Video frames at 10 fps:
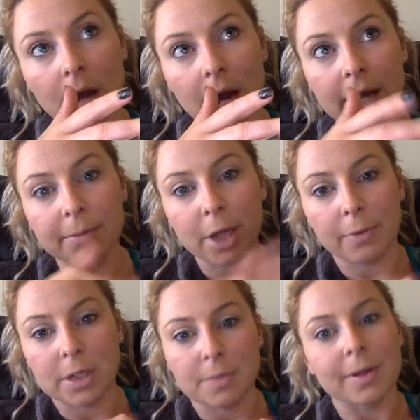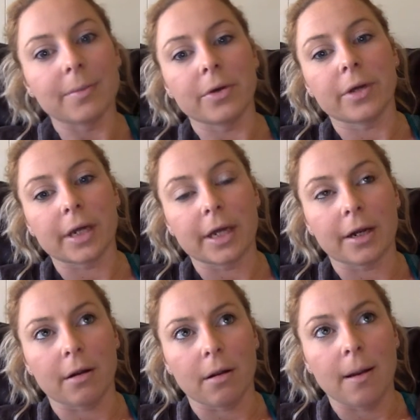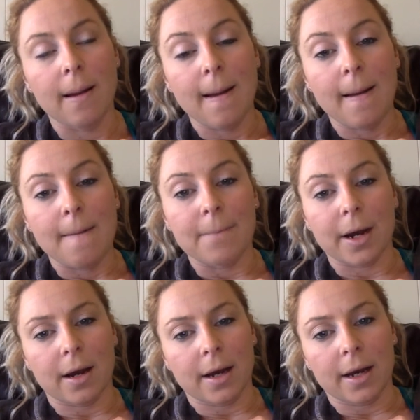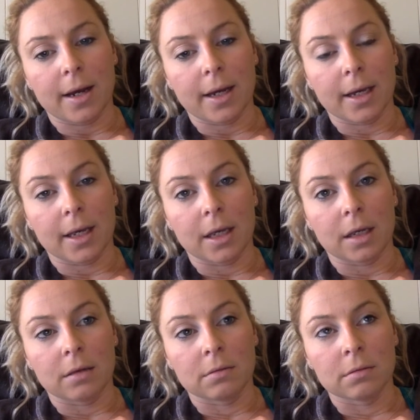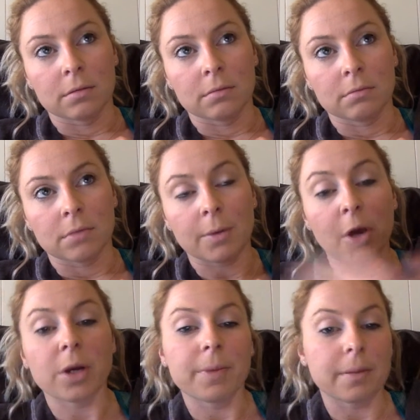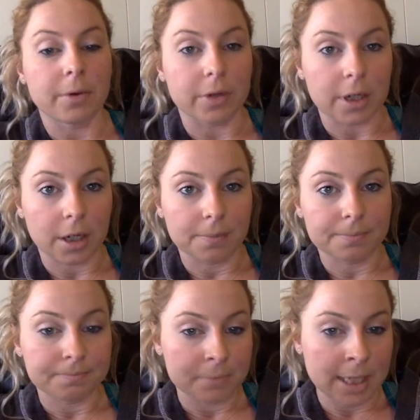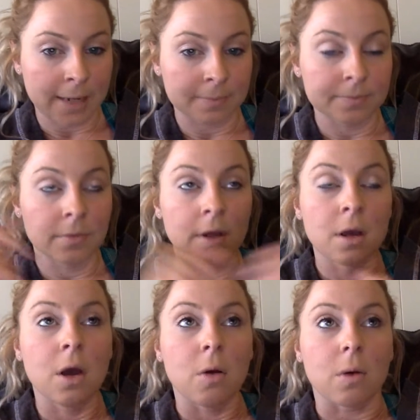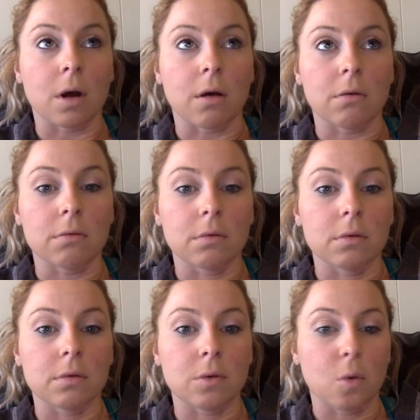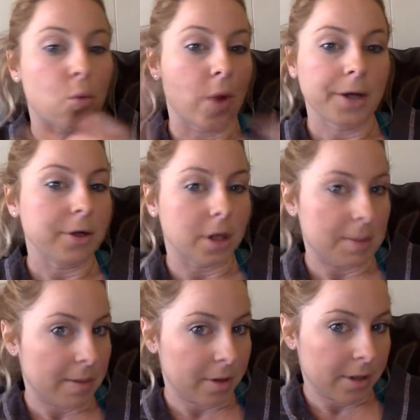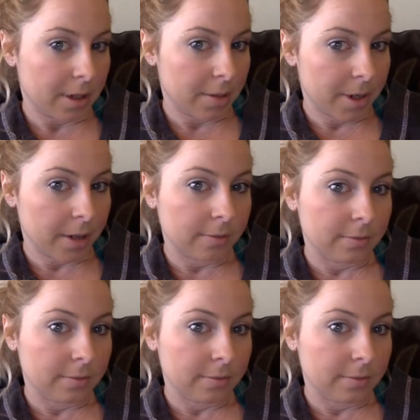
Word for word: I am going to be a millionaire by I'm going to be a millionaire, say. Well, when are you going to be a millionaire But